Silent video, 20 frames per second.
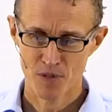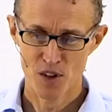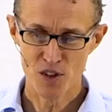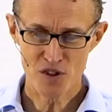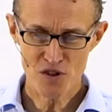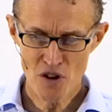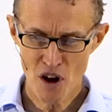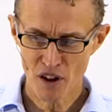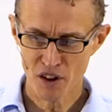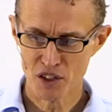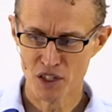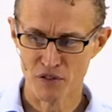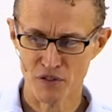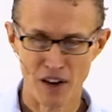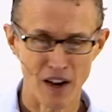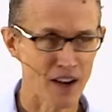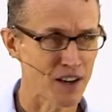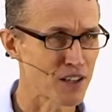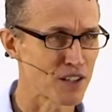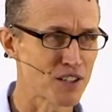This knowledge of
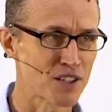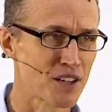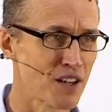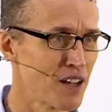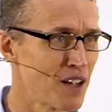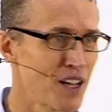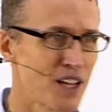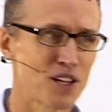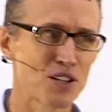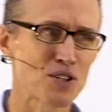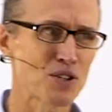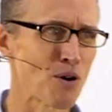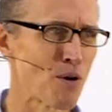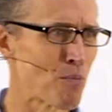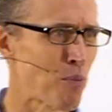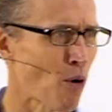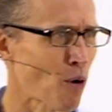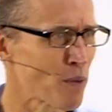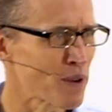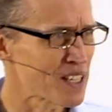God is, is so
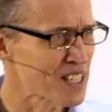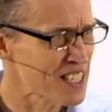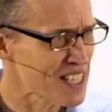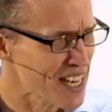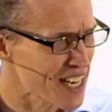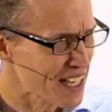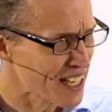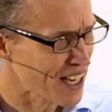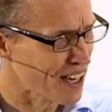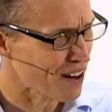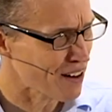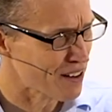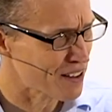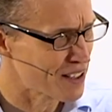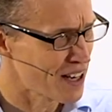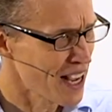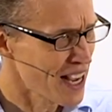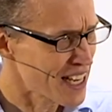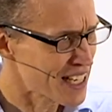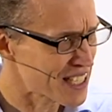important. We see it here
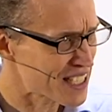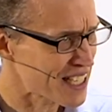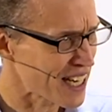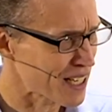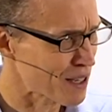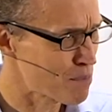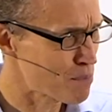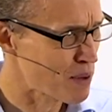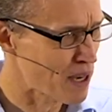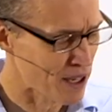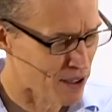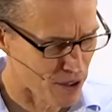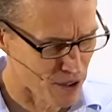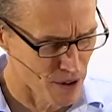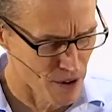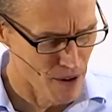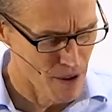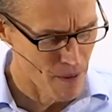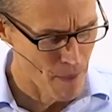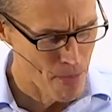in, in 2
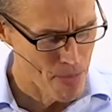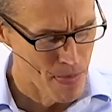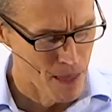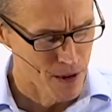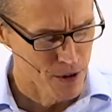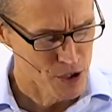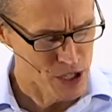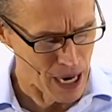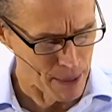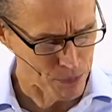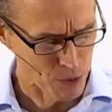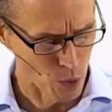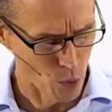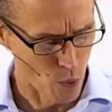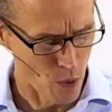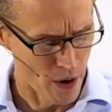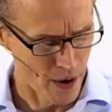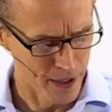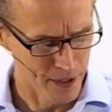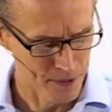Peter chapter
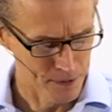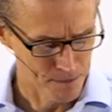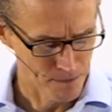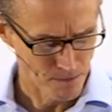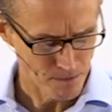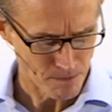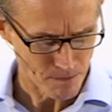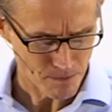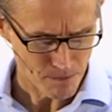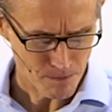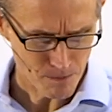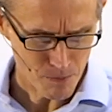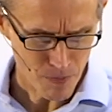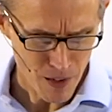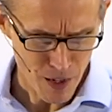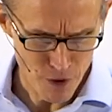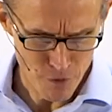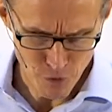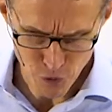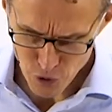1
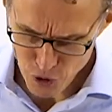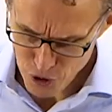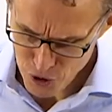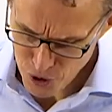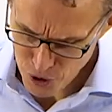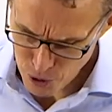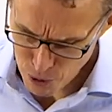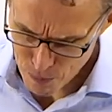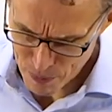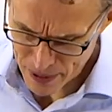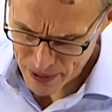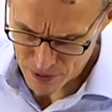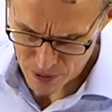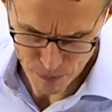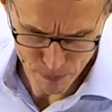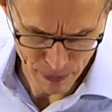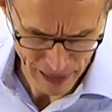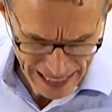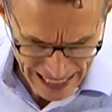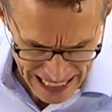and verse 2. Peter
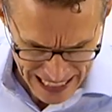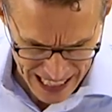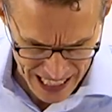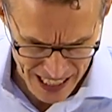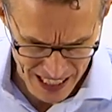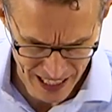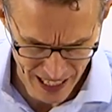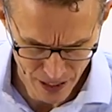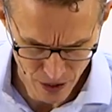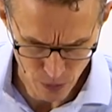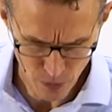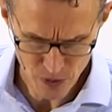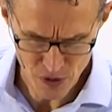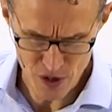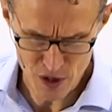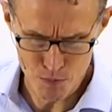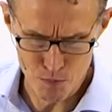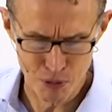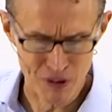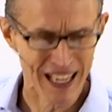begins his letter with
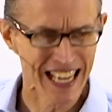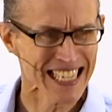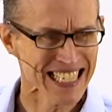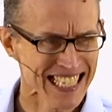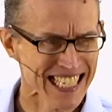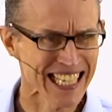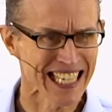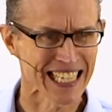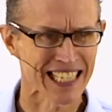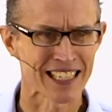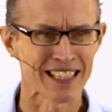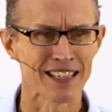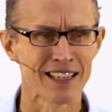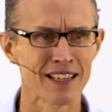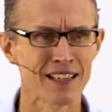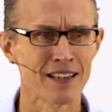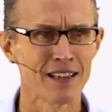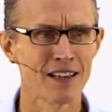this blessing.